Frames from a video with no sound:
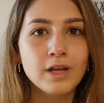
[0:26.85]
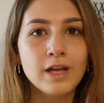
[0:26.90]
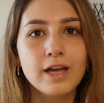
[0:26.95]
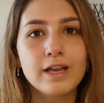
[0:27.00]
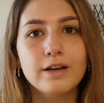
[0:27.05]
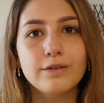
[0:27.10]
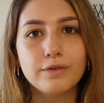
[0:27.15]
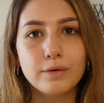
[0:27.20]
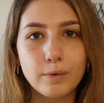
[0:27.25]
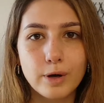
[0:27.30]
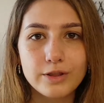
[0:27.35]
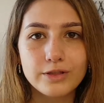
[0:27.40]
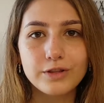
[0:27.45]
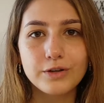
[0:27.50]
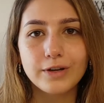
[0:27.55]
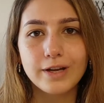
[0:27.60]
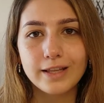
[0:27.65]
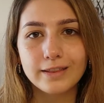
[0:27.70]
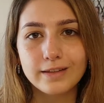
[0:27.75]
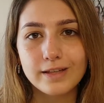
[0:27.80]
And every month
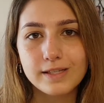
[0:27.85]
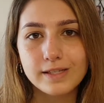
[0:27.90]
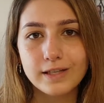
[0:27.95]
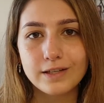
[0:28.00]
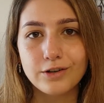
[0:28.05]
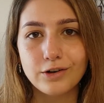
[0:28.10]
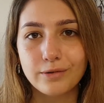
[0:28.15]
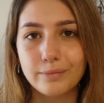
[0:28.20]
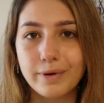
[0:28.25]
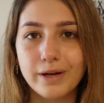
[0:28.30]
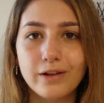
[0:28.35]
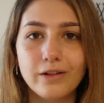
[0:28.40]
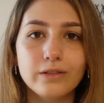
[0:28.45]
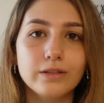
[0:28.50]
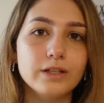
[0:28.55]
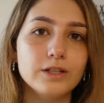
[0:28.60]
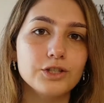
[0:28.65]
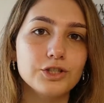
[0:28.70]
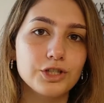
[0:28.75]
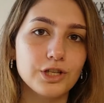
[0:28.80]
you get this in your mail.
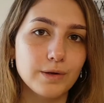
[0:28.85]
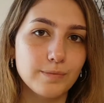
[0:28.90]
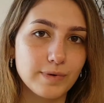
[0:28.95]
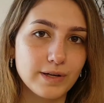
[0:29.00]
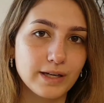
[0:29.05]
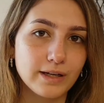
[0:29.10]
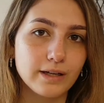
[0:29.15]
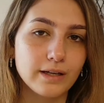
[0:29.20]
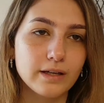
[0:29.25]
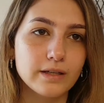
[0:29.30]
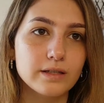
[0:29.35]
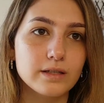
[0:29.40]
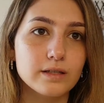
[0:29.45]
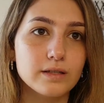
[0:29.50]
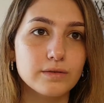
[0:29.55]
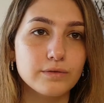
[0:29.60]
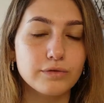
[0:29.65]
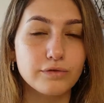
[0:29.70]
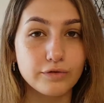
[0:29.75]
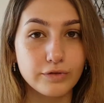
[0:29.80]
The shipping
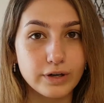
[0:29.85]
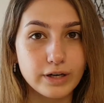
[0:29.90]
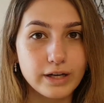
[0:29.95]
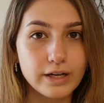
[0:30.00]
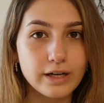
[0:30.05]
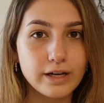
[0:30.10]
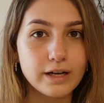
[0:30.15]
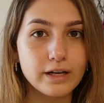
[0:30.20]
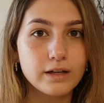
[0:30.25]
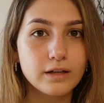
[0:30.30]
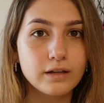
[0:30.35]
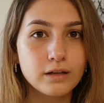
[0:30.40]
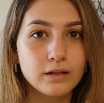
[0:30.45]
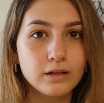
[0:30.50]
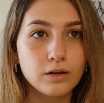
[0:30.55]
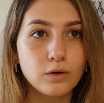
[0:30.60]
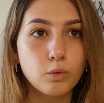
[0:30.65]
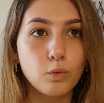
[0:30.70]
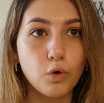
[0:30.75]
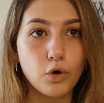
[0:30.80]
is free
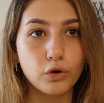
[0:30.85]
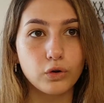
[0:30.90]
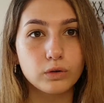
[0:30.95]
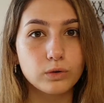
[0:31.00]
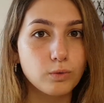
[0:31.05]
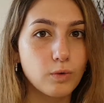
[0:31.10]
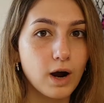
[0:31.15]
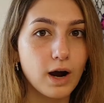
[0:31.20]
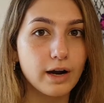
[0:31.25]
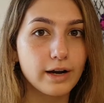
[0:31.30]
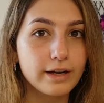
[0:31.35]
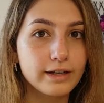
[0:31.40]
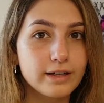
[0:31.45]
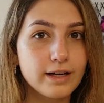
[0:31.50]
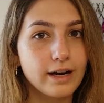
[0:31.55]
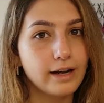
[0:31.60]
worldwide.